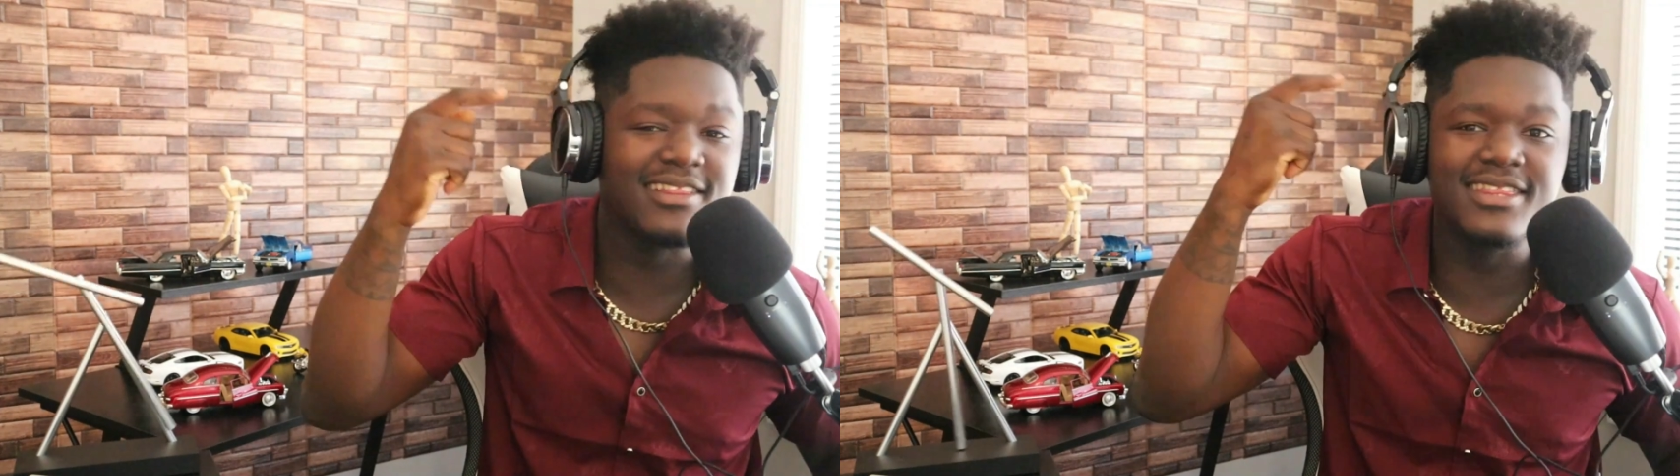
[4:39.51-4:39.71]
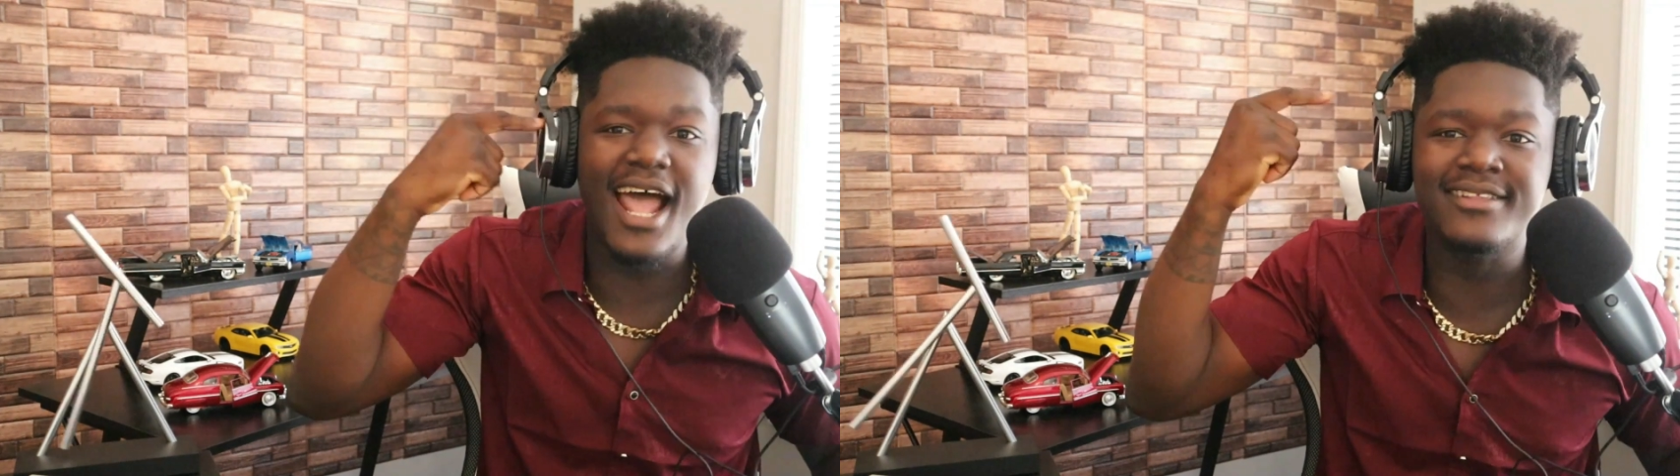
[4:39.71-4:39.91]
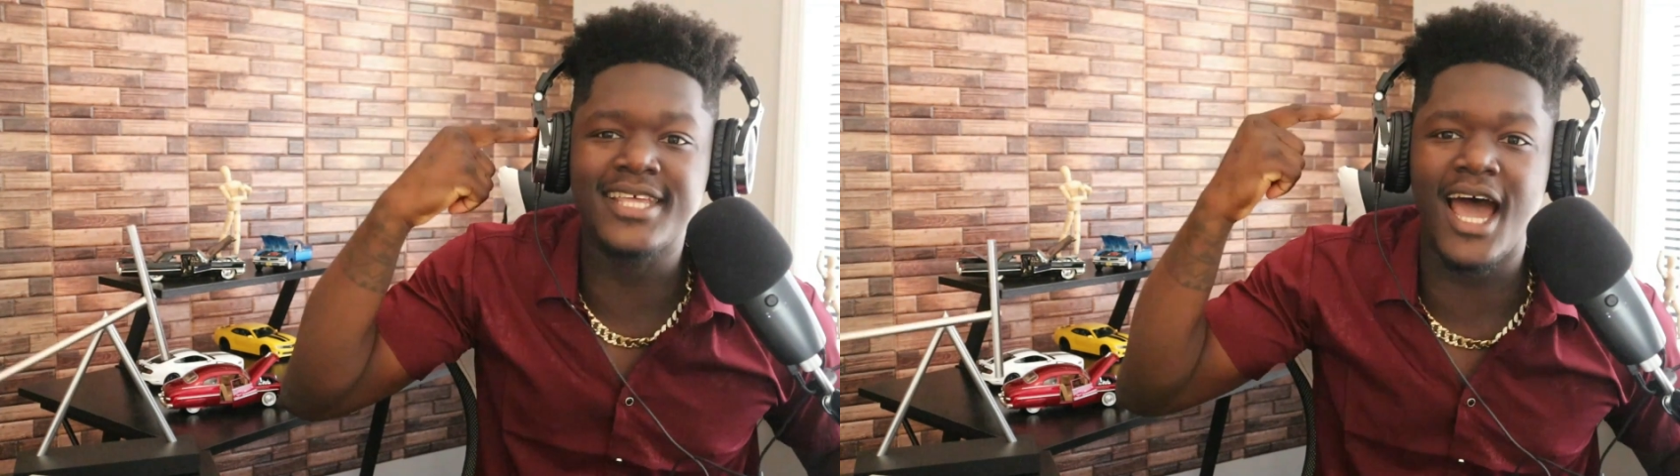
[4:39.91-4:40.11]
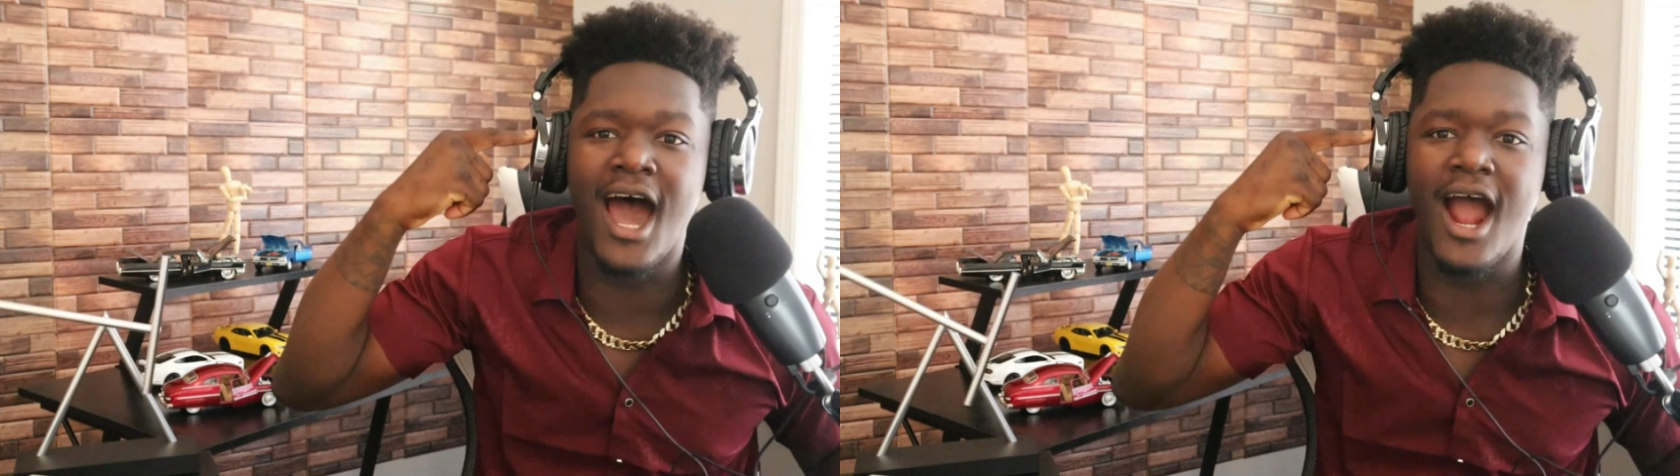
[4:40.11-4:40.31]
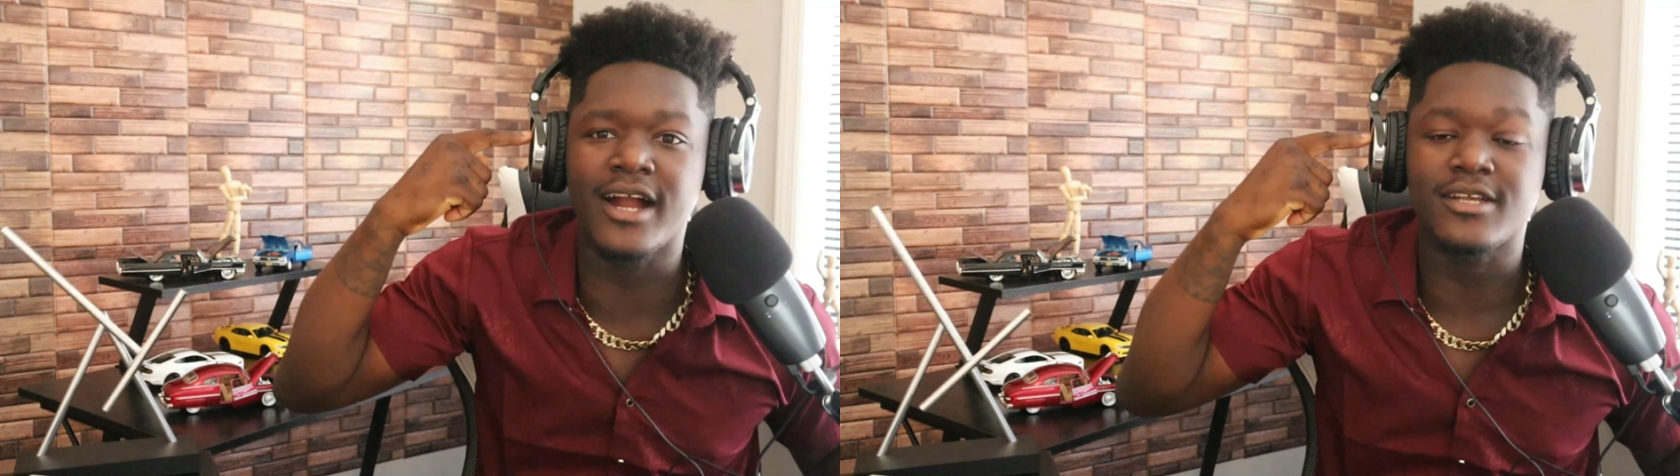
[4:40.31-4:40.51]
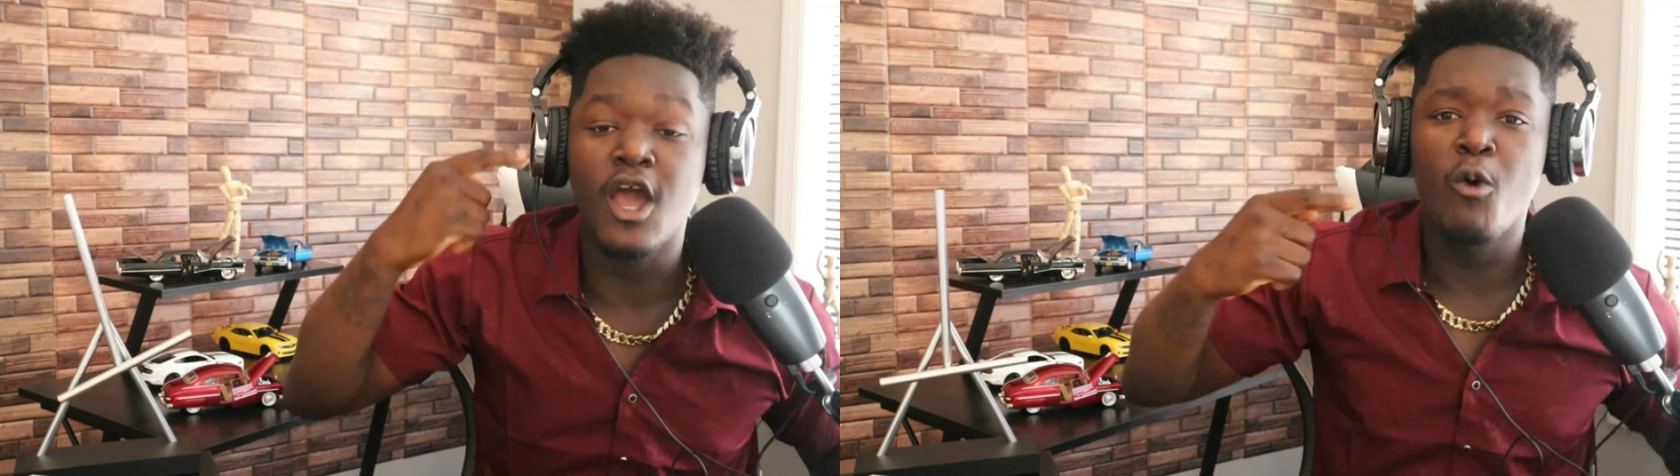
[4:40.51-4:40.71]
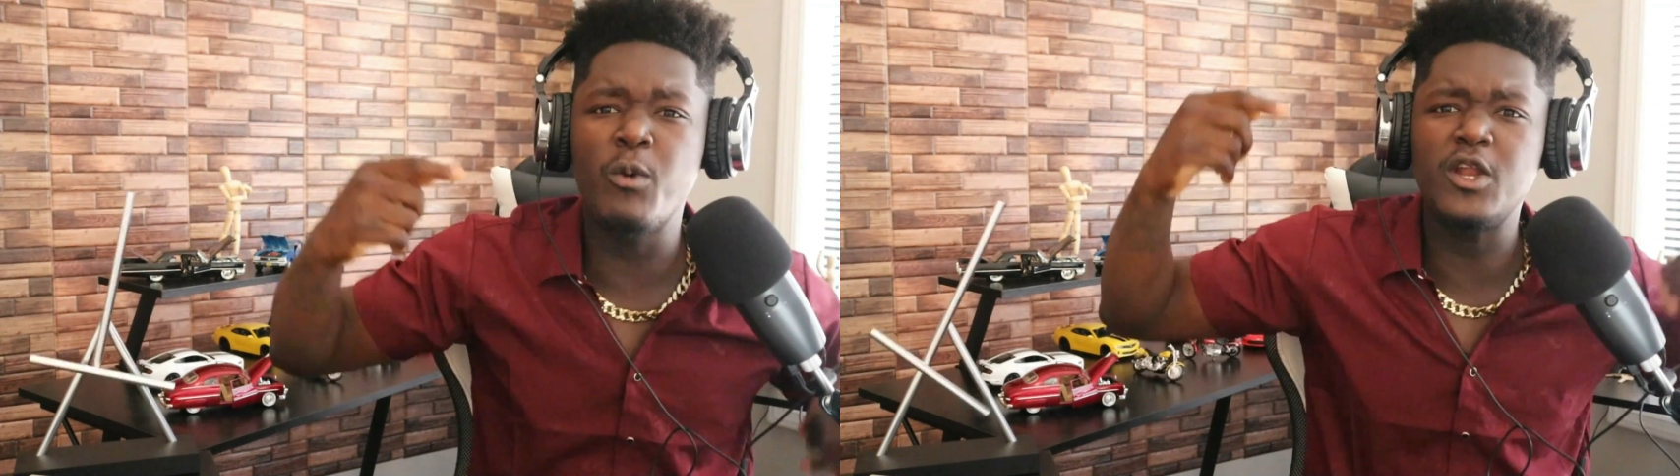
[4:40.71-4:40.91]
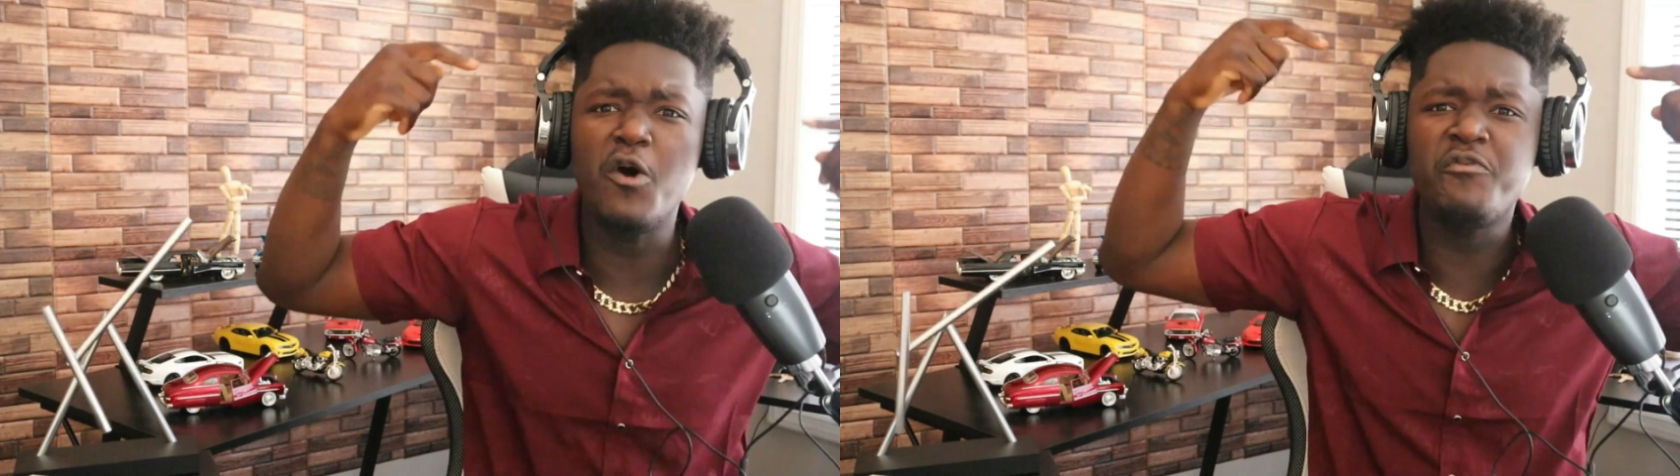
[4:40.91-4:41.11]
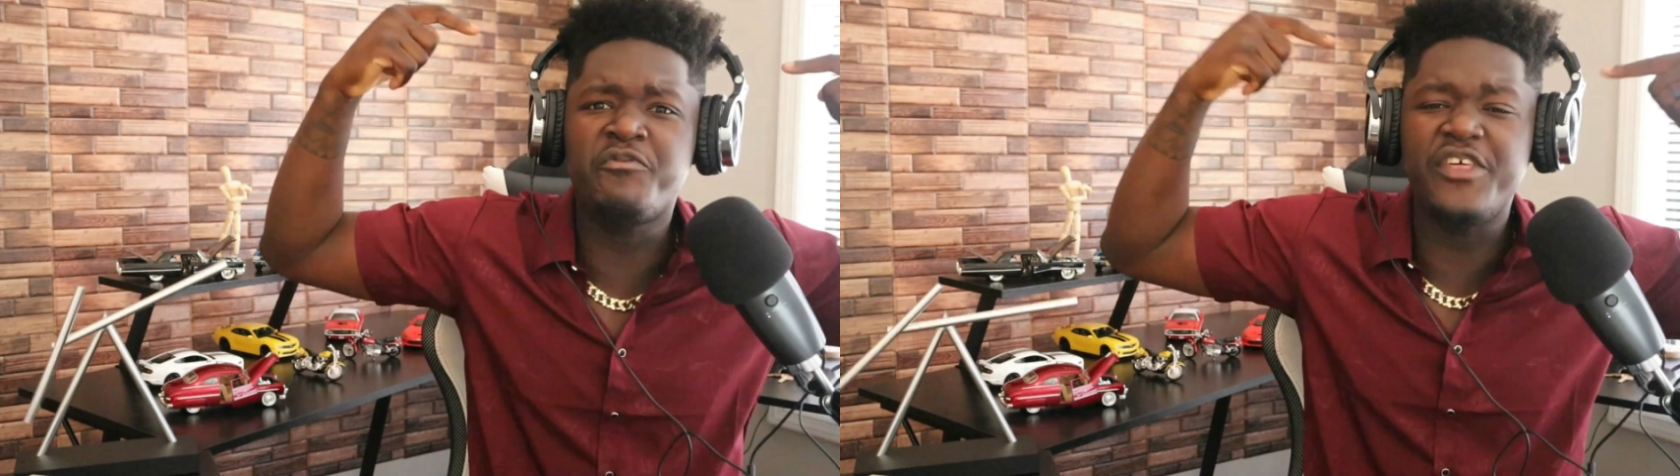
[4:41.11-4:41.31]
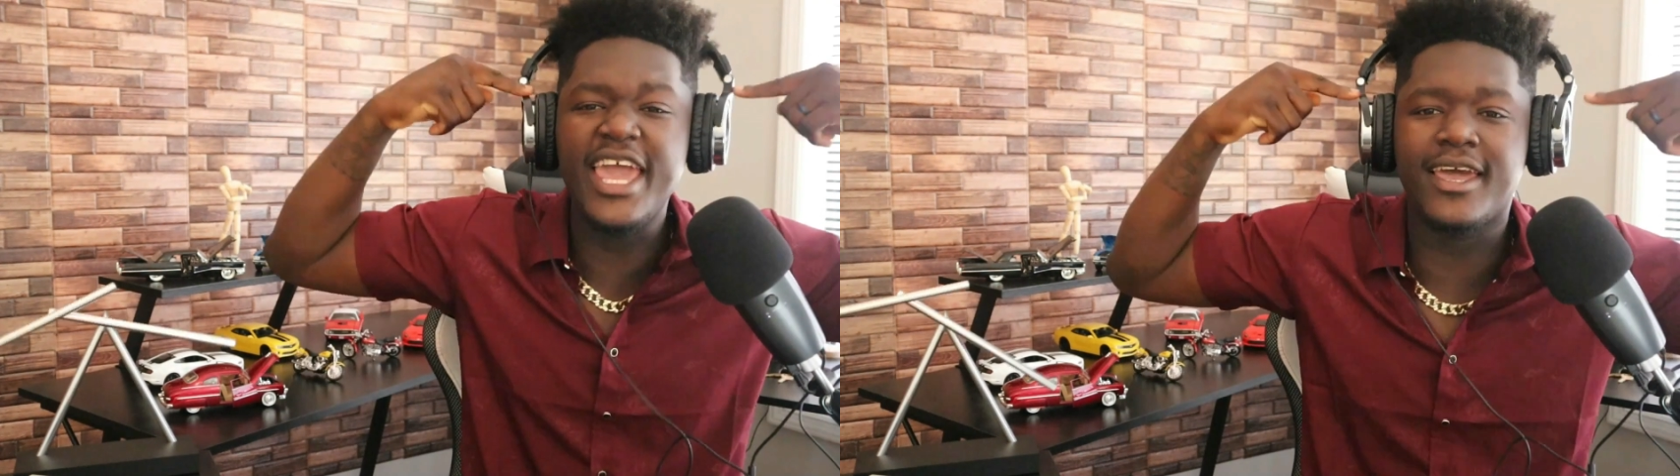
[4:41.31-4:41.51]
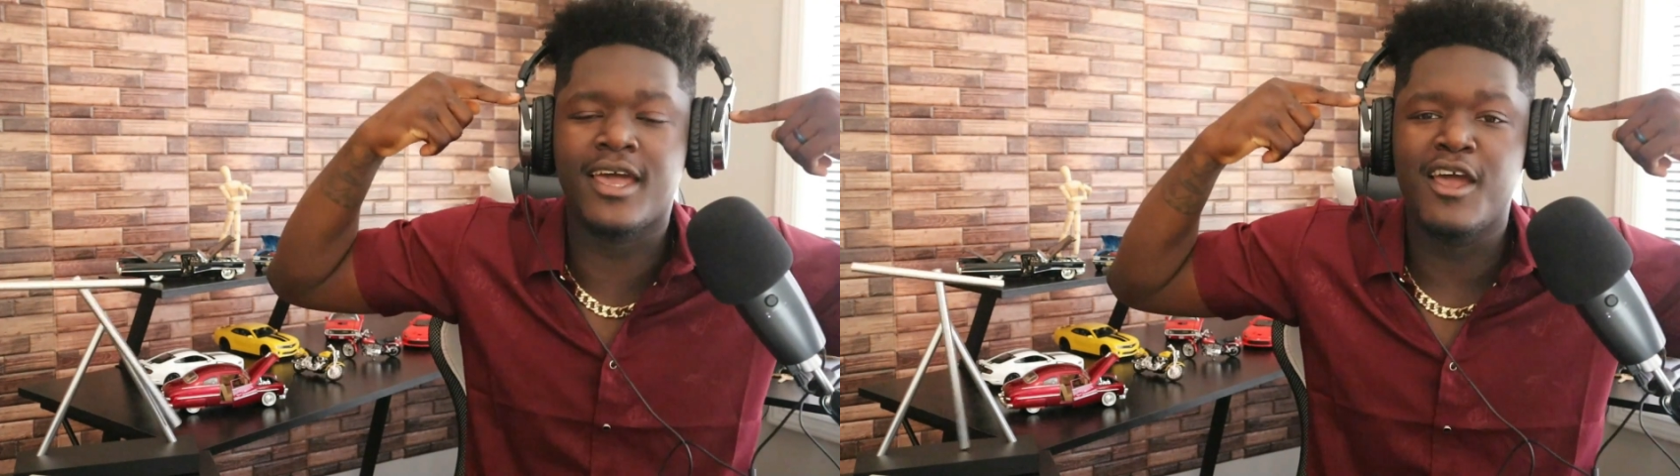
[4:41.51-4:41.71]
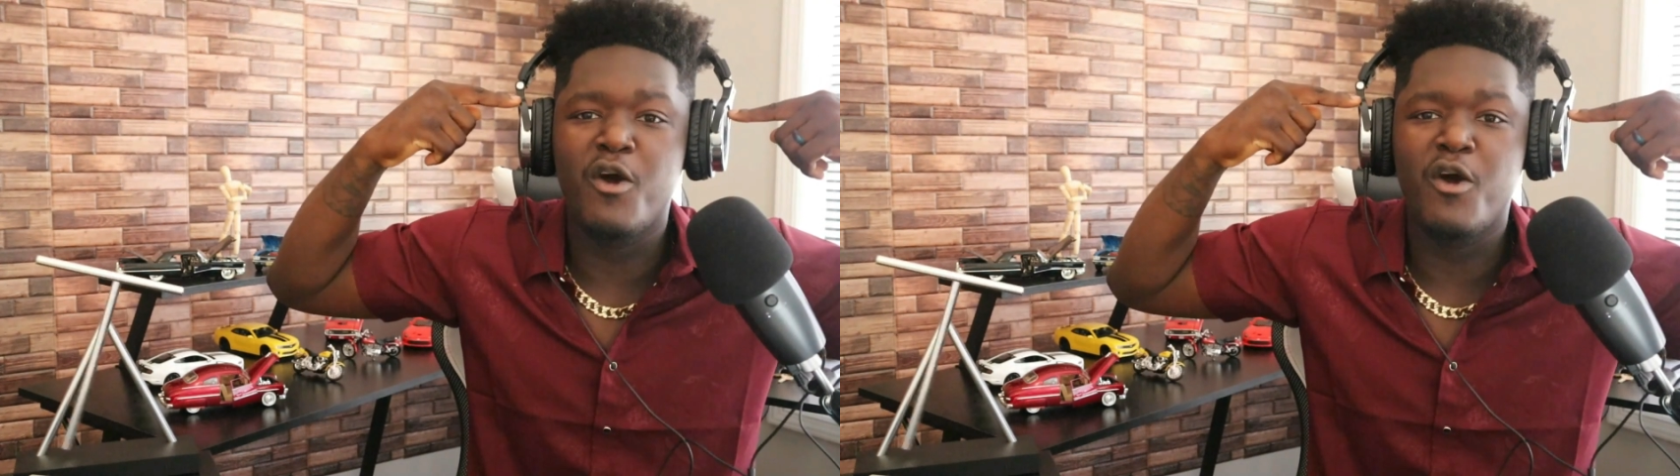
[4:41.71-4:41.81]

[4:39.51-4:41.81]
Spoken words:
it not to heart. We don't think.